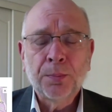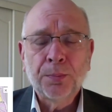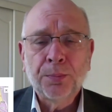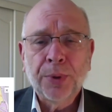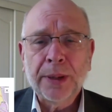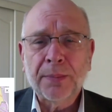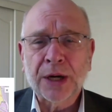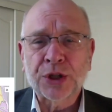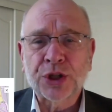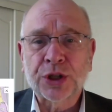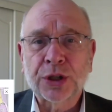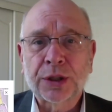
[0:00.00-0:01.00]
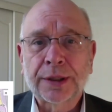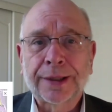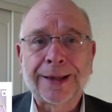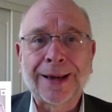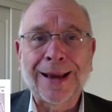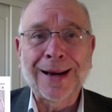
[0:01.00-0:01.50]
Pretty much
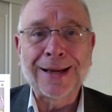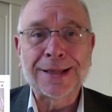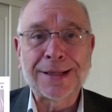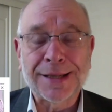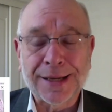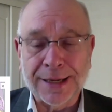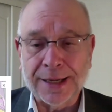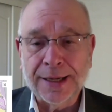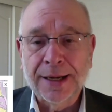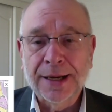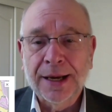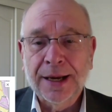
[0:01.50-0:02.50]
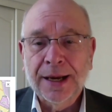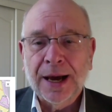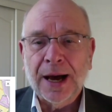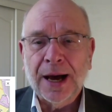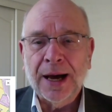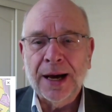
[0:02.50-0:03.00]
any city,
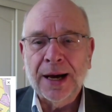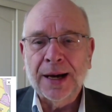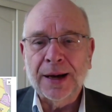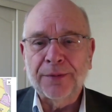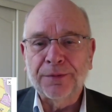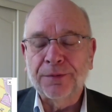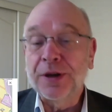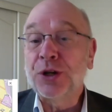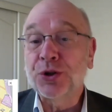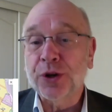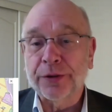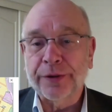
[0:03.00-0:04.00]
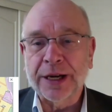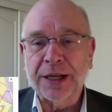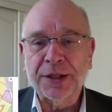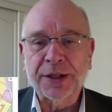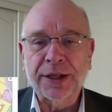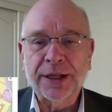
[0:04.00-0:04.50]
feature of any
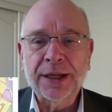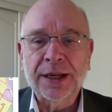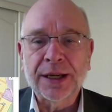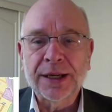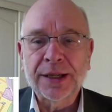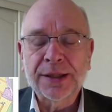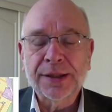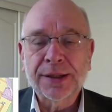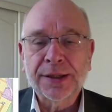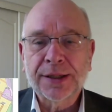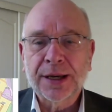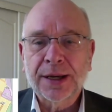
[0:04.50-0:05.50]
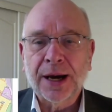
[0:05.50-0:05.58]
city is